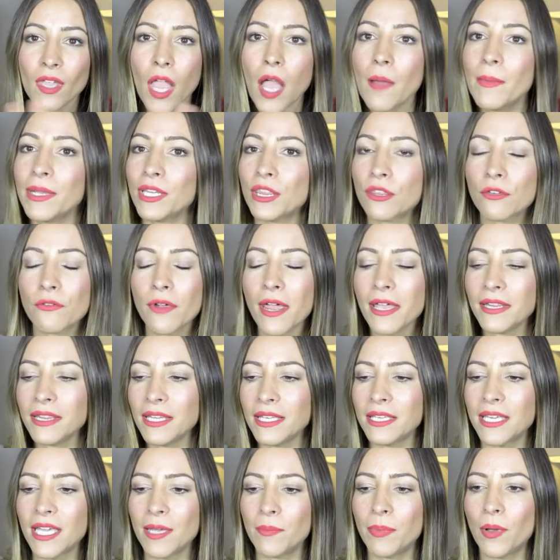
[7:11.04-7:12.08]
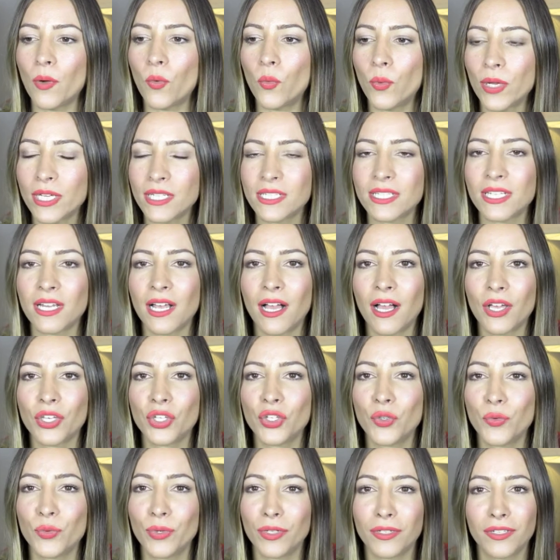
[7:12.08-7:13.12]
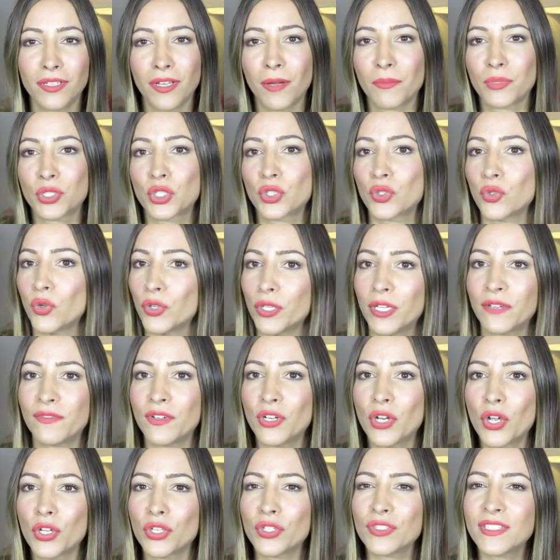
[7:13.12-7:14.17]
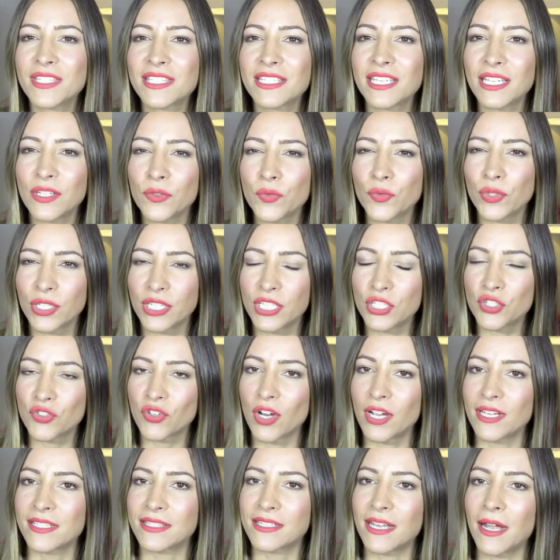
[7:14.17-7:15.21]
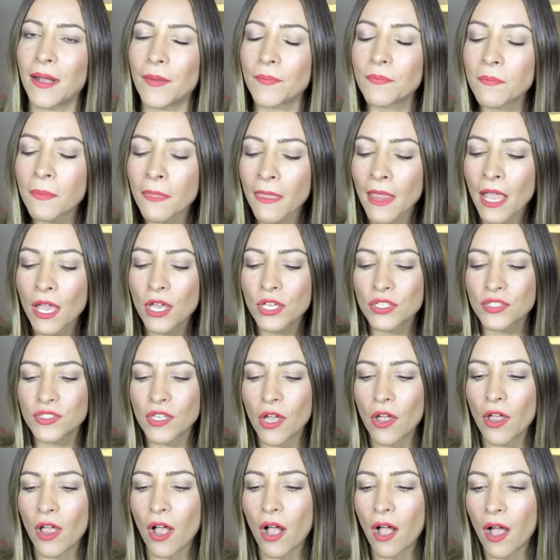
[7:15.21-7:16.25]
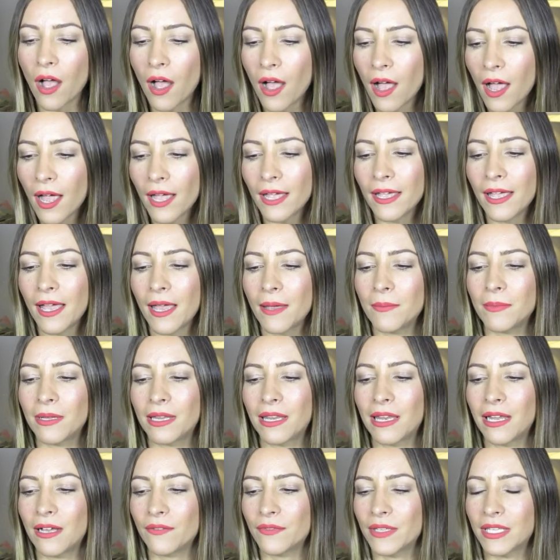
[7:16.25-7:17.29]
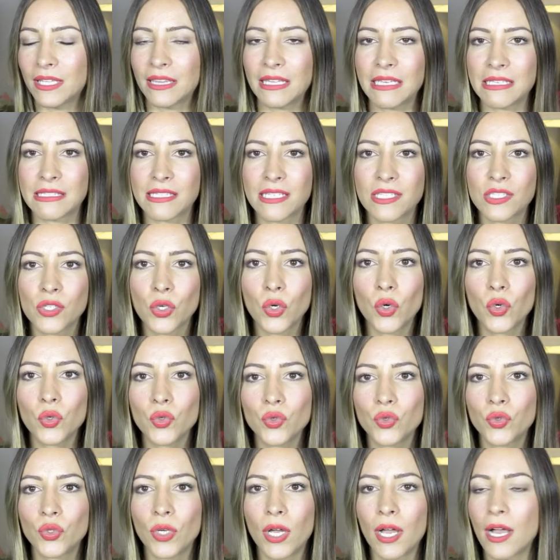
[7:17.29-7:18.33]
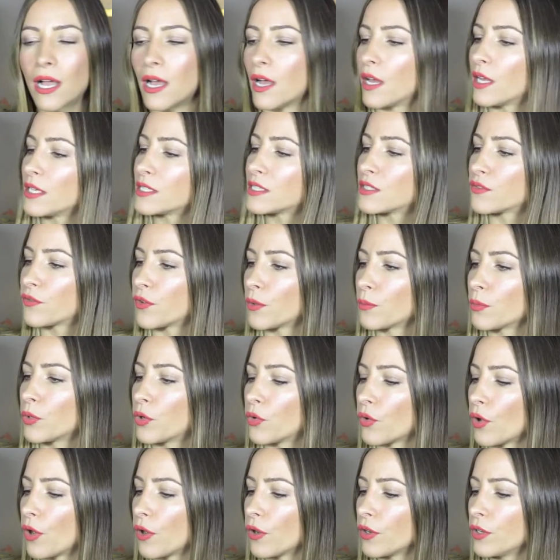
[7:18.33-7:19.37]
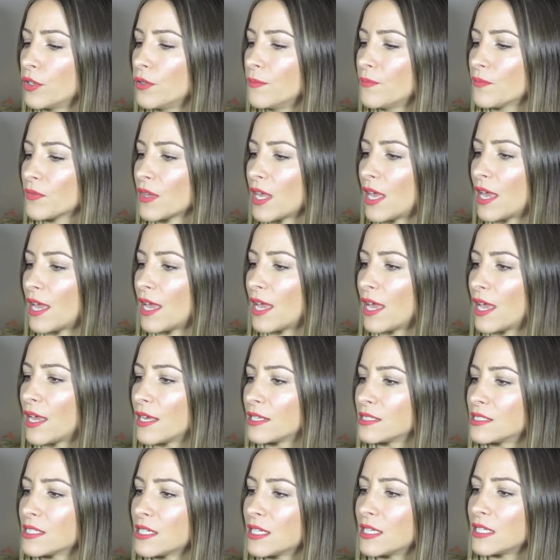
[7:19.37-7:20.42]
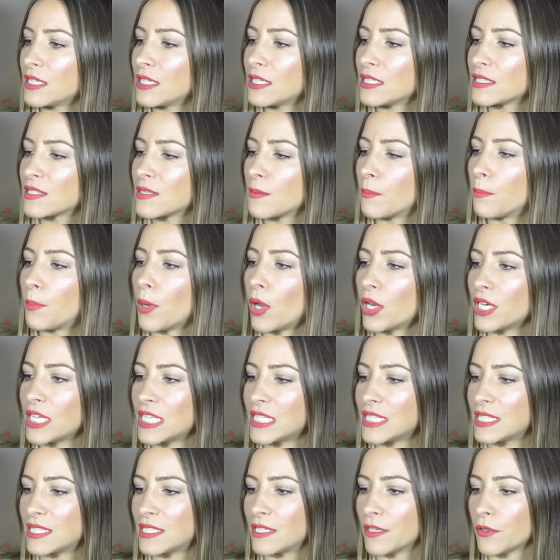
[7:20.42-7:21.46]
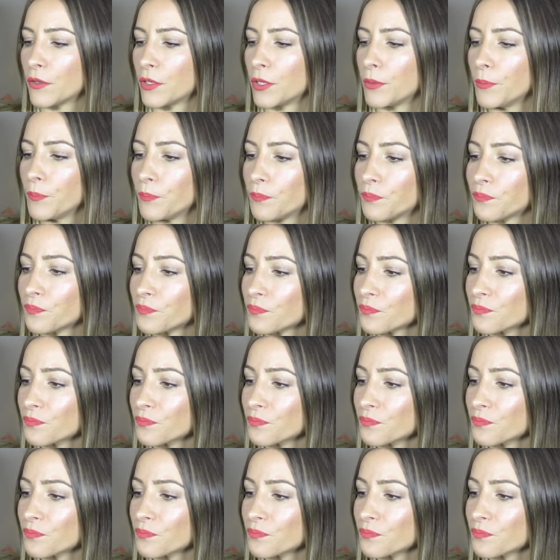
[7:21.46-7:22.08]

I mean, throughout the year, but winter, you, I'm sure you even know, your skin really dries up. So I am loving this. It's called, uh, it's from Grown and it is the body serum